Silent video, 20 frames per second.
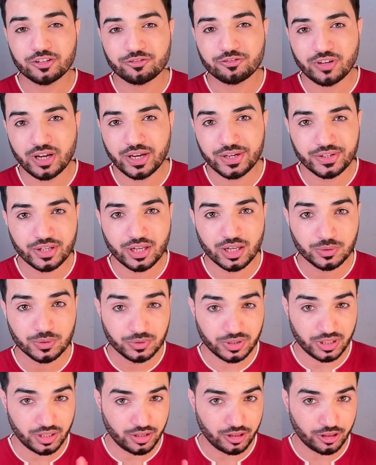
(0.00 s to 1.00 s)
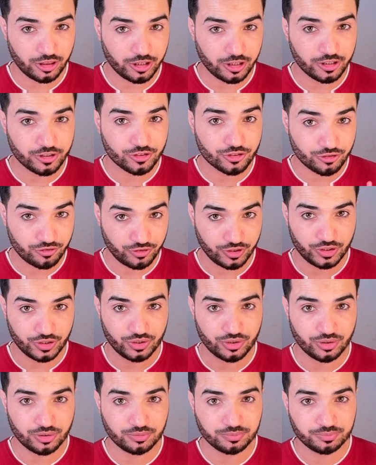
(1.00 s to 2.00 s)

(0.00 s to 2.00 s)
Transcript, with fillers: find out in this video.